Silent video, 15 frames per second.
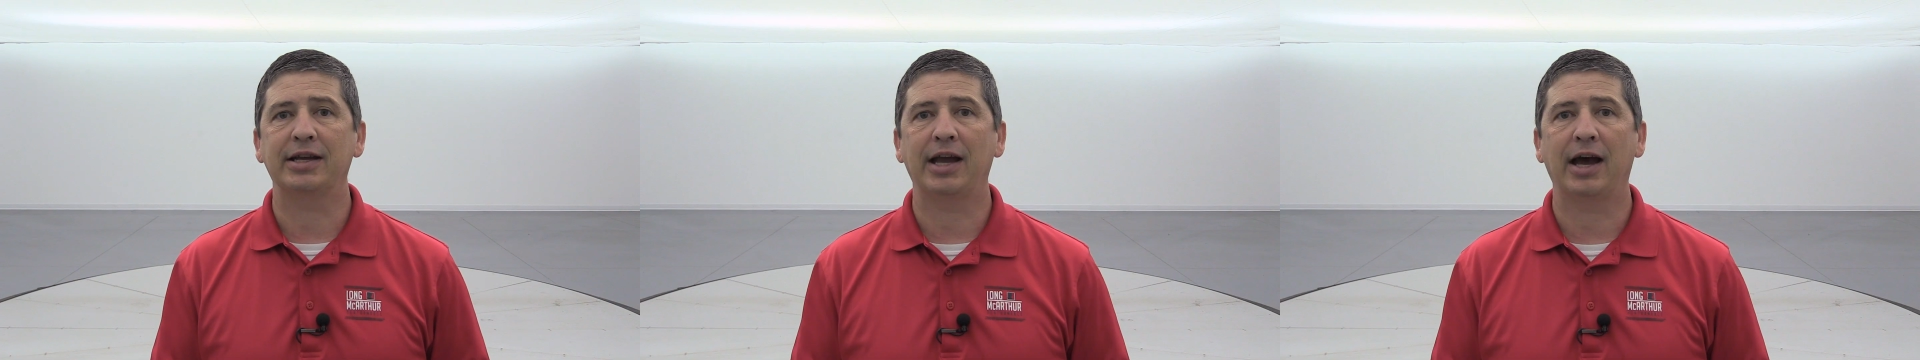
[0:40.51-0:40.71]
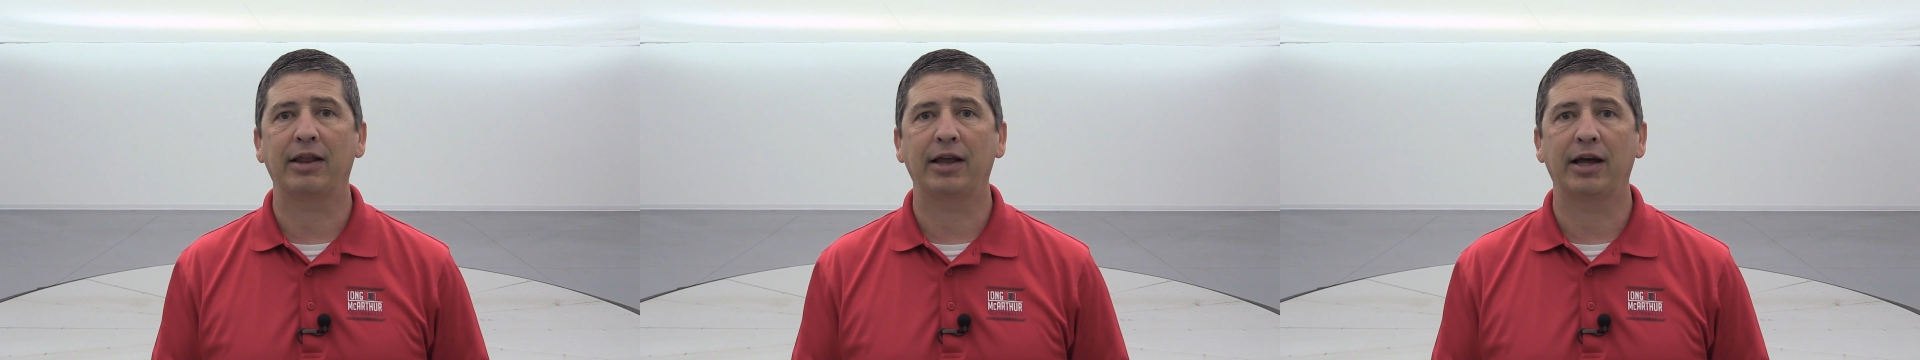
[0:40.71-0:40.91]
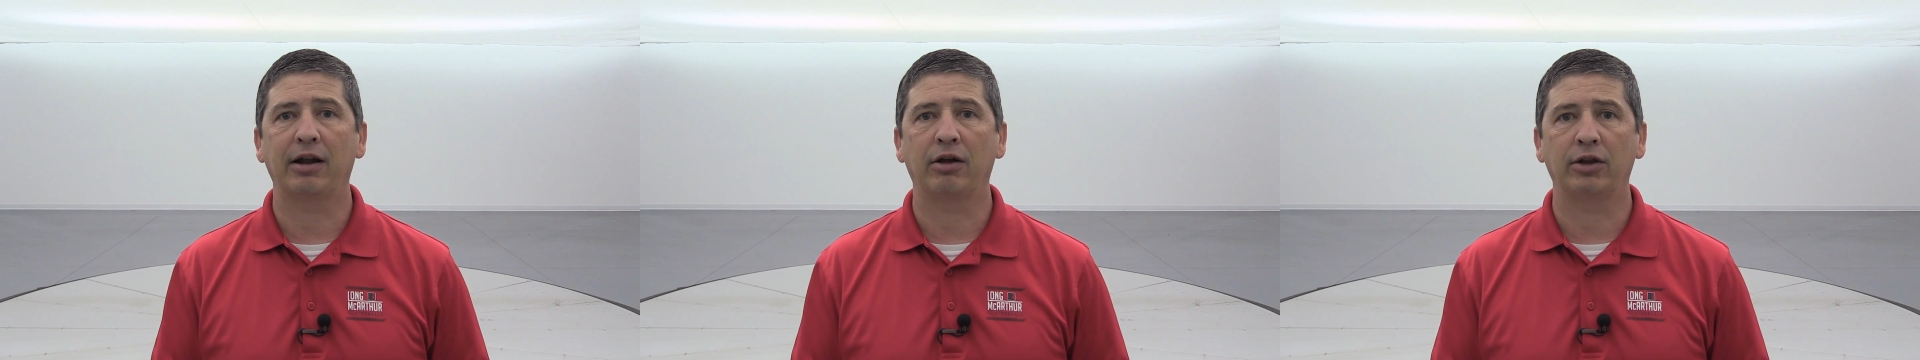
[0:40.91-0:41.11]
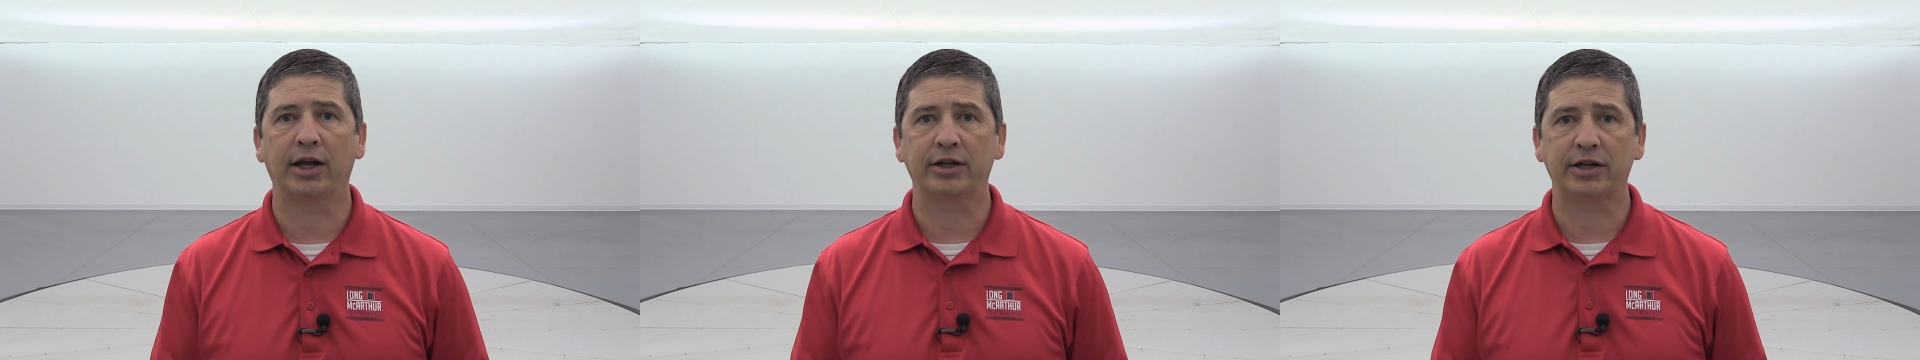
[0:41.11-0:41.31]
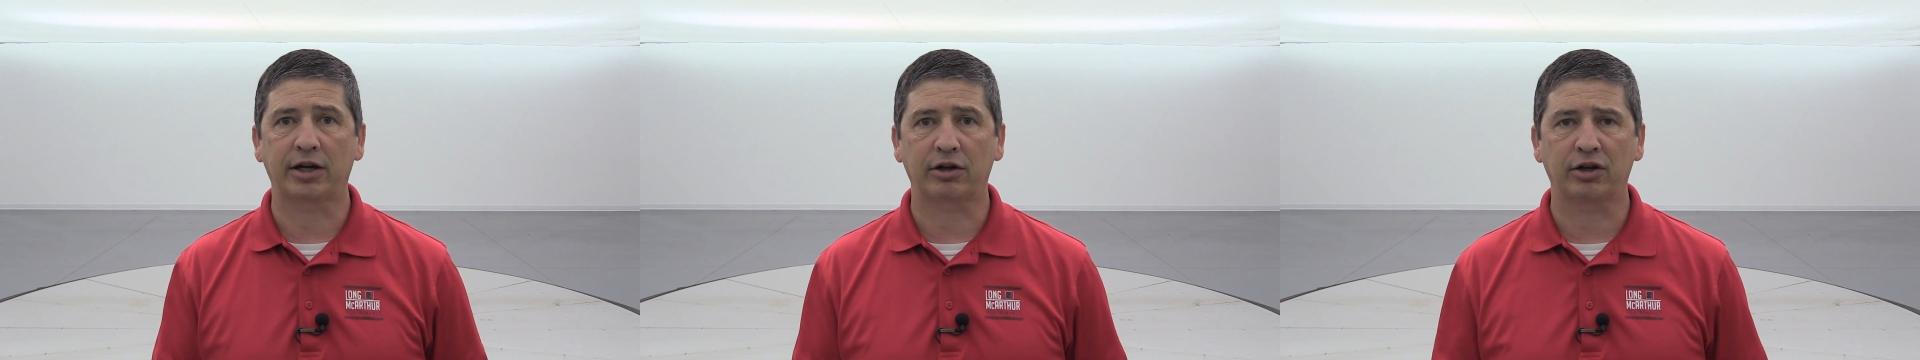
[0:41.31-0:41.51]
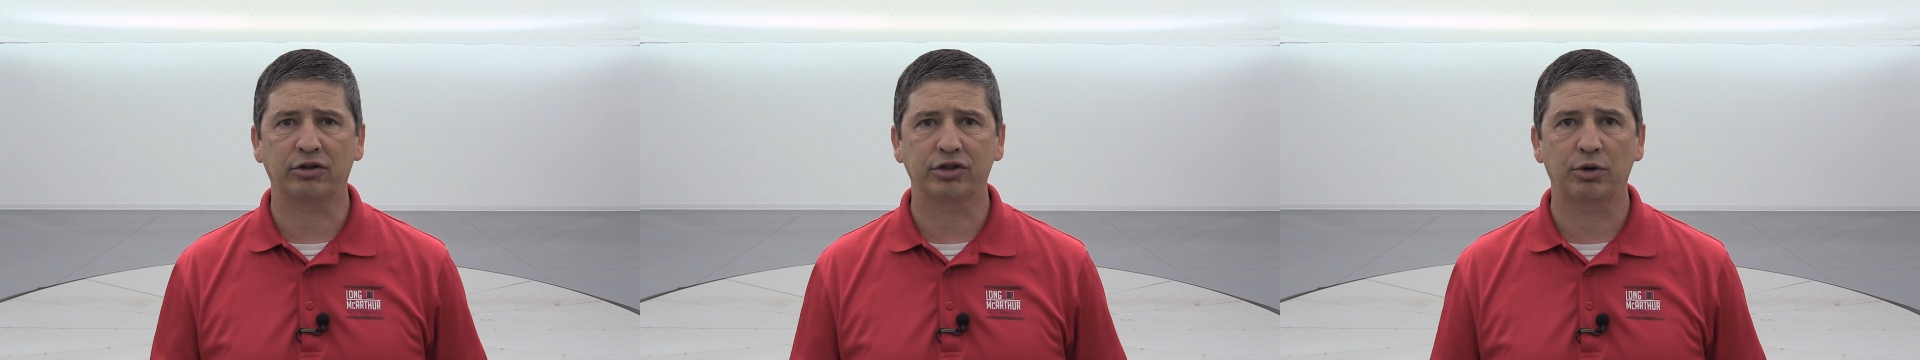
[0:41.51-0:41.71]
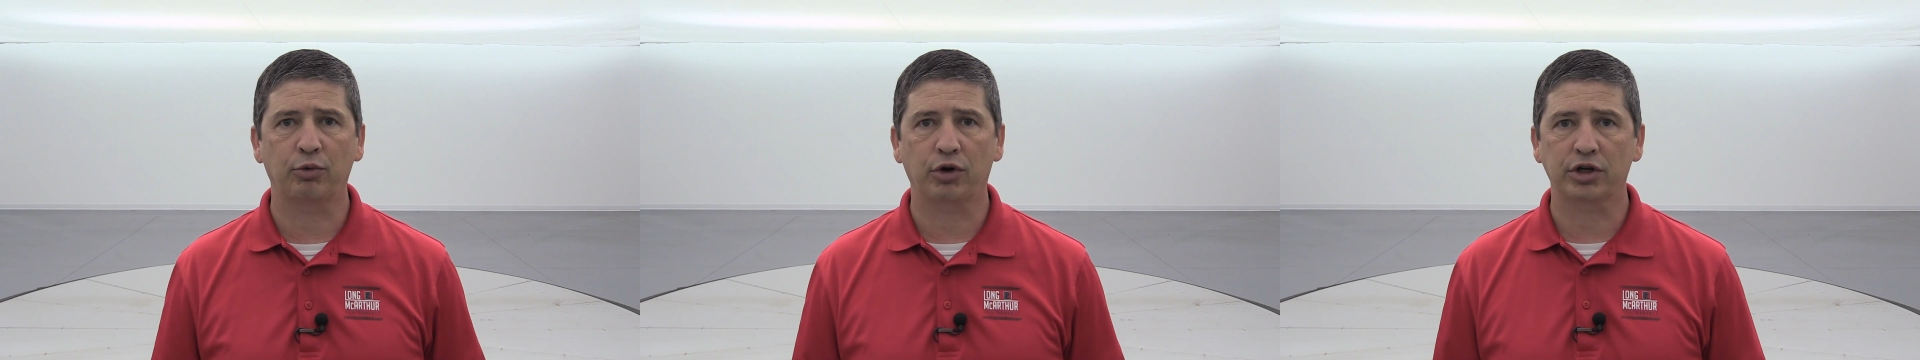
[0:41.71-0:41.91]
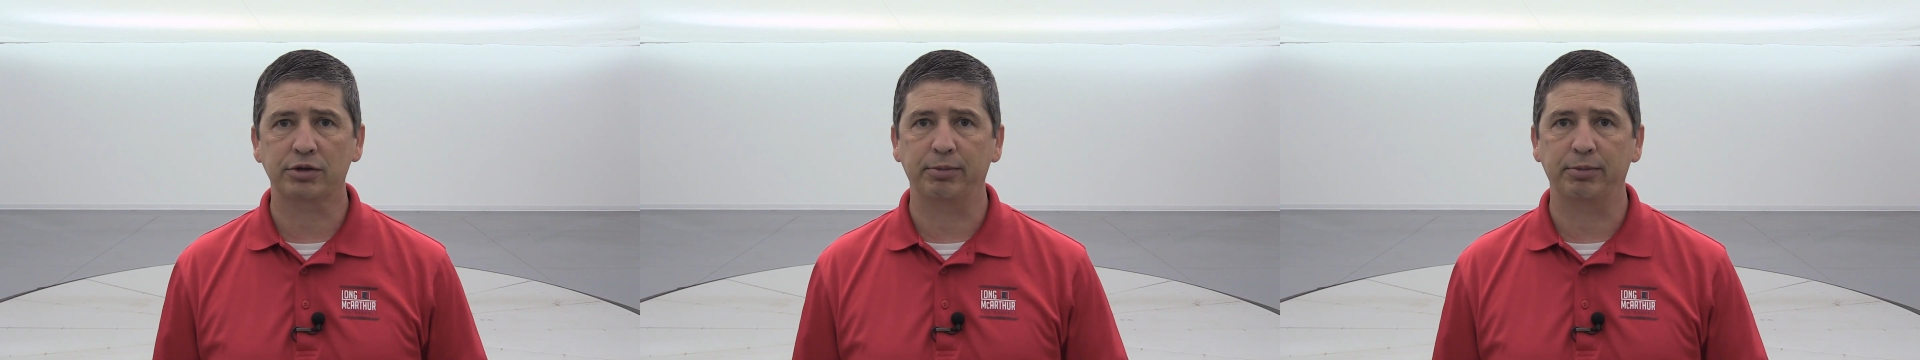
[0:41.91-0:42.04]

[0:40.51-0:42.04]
how that technology works.